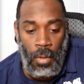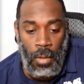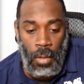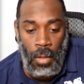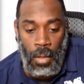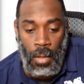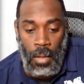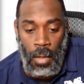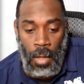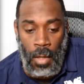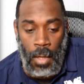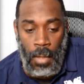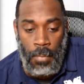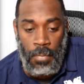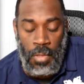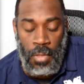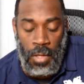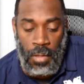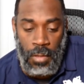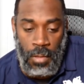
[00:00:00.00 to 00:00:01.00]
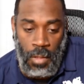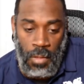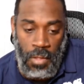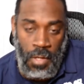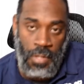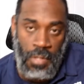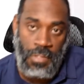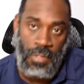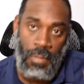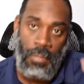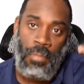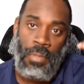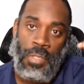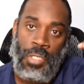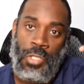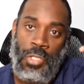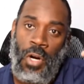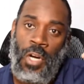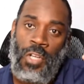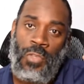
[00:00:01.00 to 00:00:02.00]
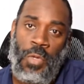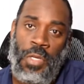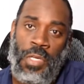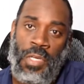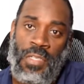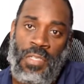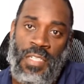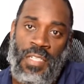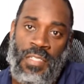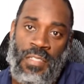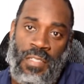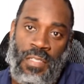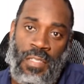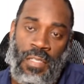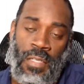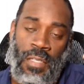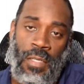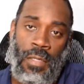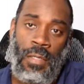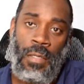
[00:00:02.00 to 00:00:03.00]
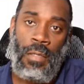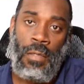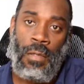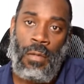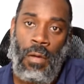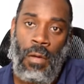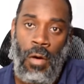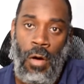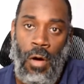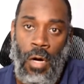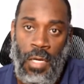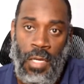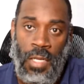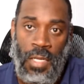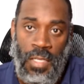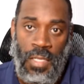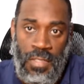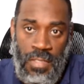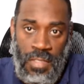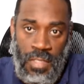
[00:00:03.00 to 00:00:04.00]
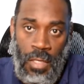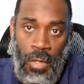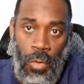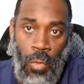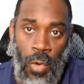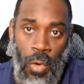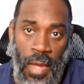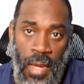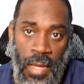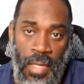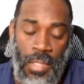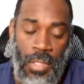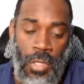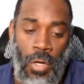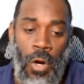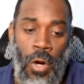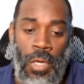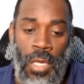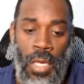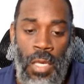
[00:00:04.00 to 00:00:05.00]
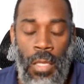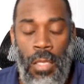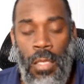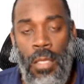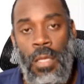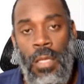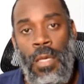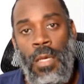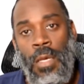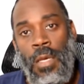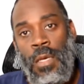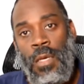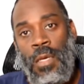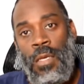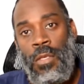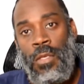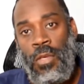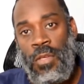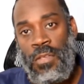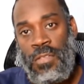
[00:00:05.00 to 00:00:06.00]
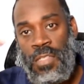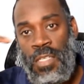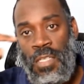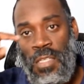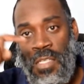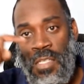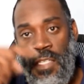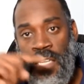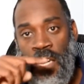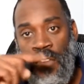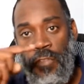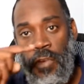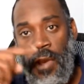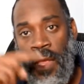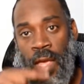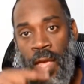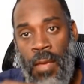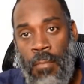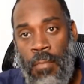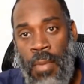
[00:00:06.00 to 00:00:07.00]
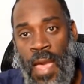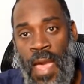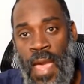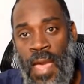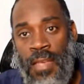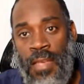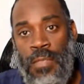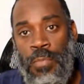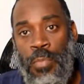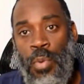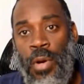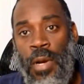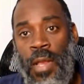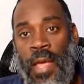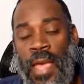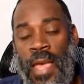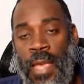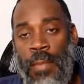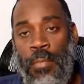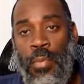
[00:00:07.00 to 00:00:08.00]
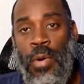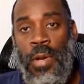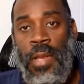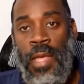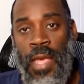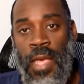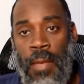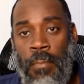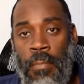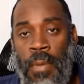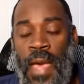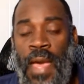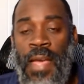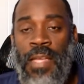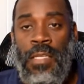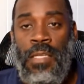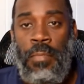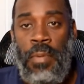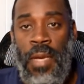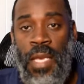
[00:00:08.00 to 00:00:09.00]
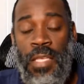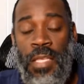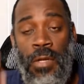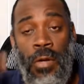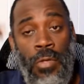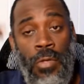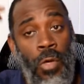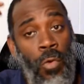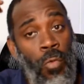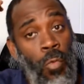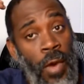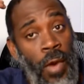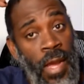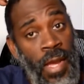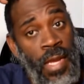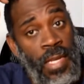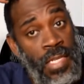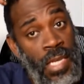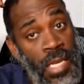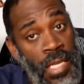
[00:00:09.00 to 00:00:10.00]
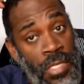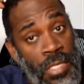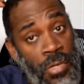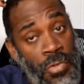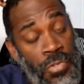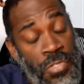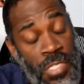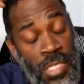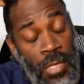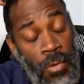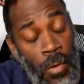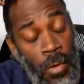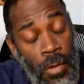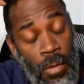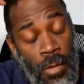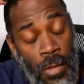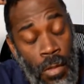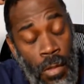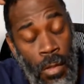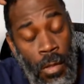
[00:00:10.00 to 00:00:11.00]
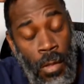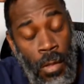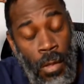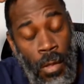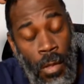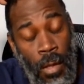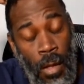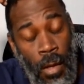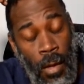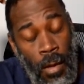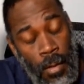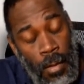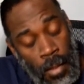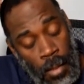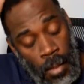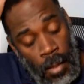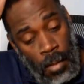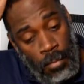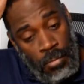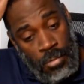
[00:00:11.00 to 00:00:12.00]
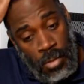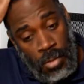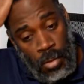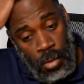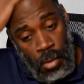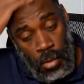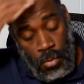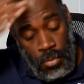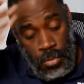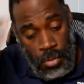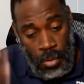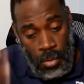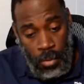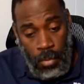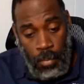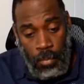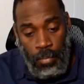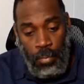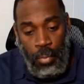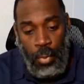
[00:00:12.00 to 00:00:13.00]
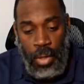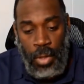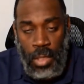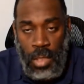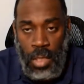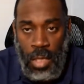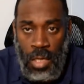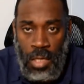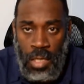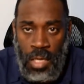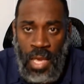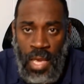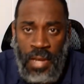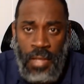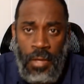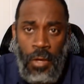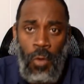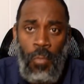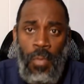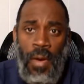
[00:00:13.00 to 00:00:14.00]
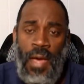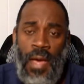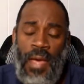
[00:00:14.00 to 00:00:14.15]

There are some charts where you can just see on a silhouette target, you can see the different impacts, point of aim, point of impact, depending on your range and your zero. So those are pretty good to kind of go by.